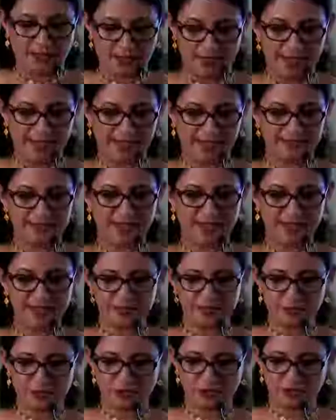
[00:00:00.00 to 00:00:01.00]
His
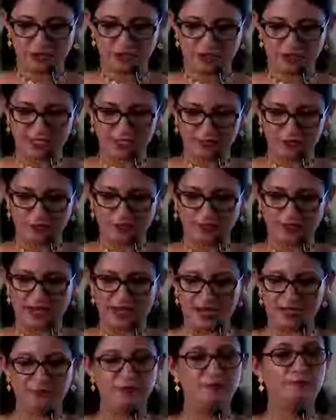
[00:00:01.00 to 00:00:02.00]
Highness Dr. Sheikh
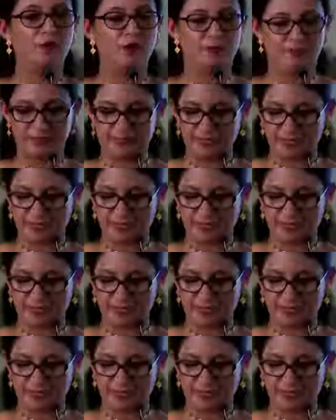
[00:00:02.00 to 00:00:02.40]
Sultan bin Muhammad Al